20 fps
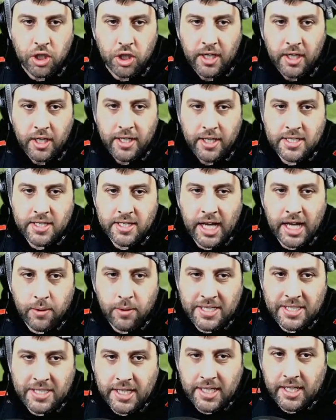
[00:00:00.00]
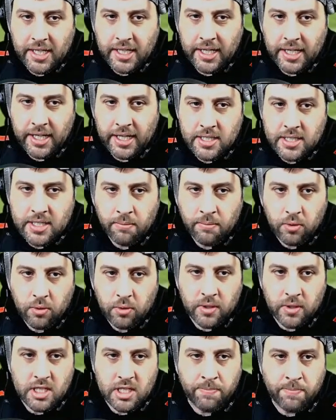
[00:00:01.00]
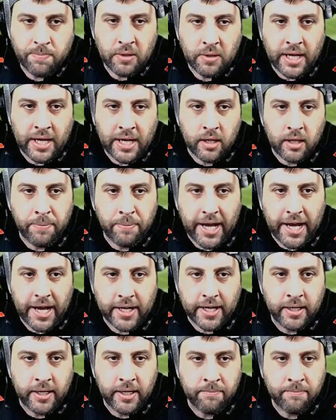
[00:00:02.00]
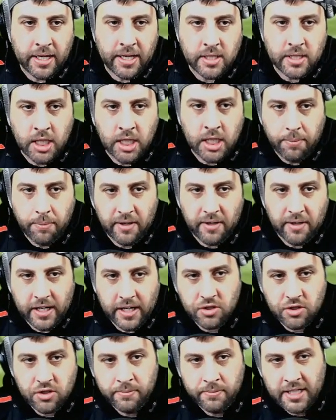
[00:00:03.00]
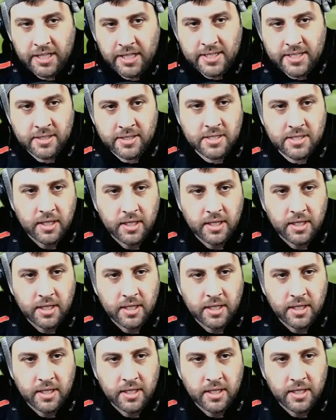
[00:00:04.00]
as Cowan Dickey gets the ball that's spilled out the back and makes a couple of extra metres.